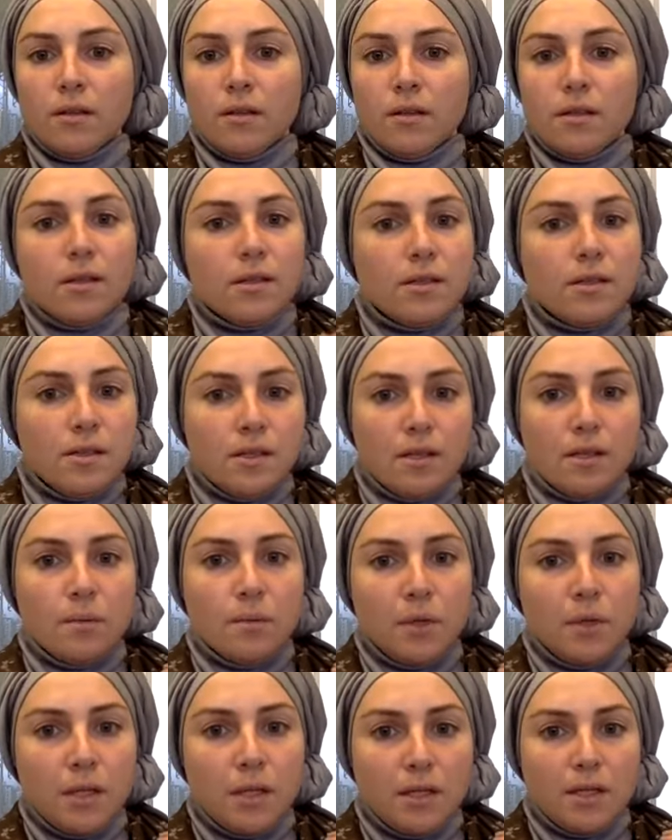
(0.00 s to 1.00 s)
It's a
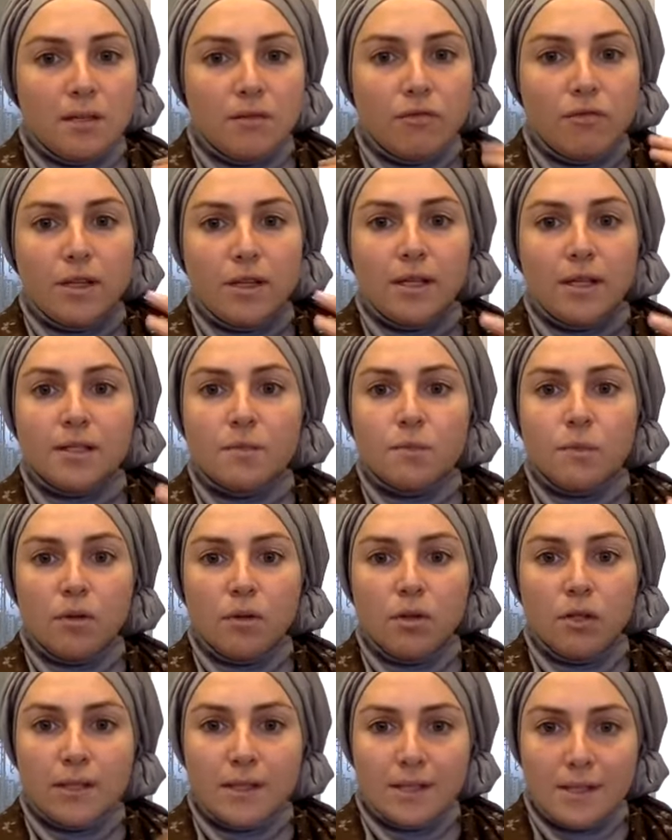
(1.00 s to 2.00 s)
completely different
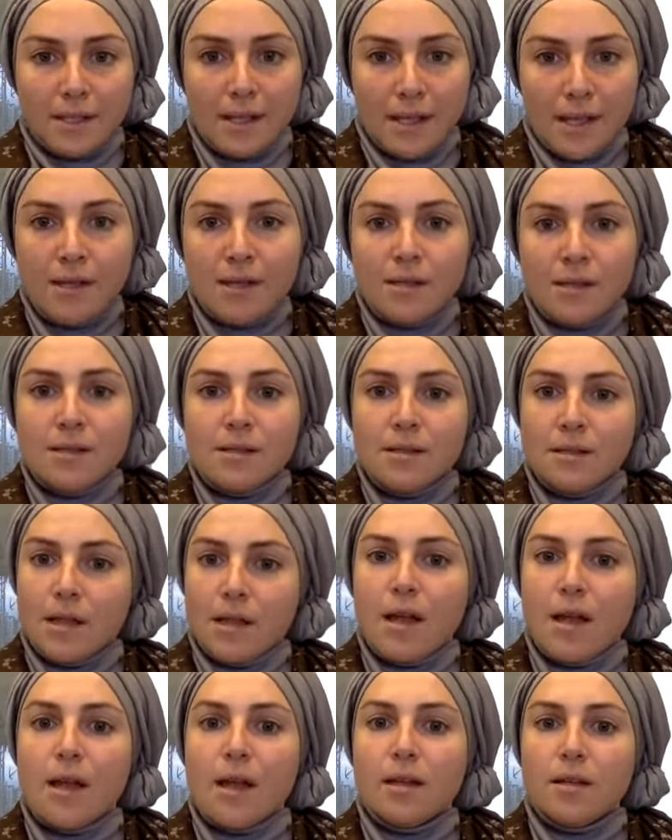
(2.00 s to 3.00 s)
experience
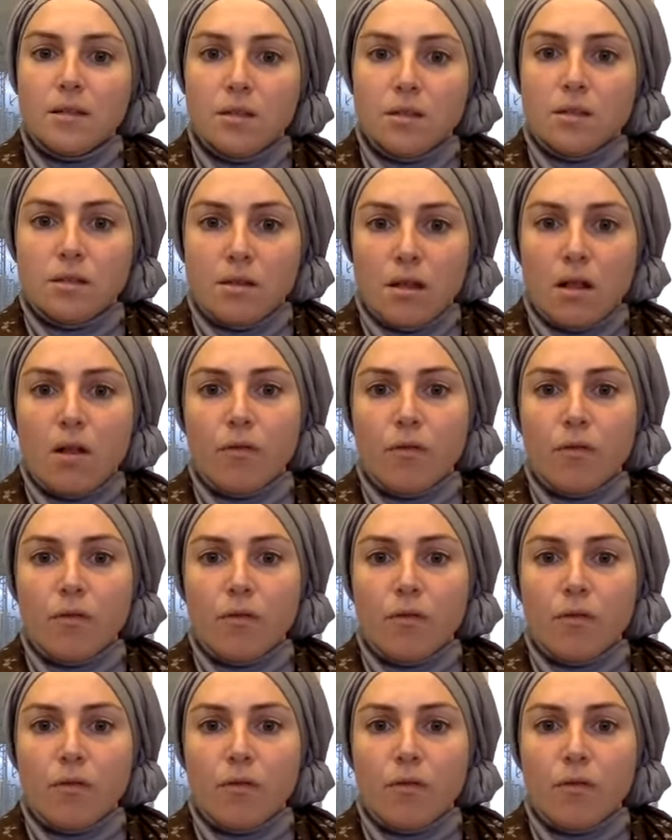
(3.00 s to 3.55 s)
inside yourself.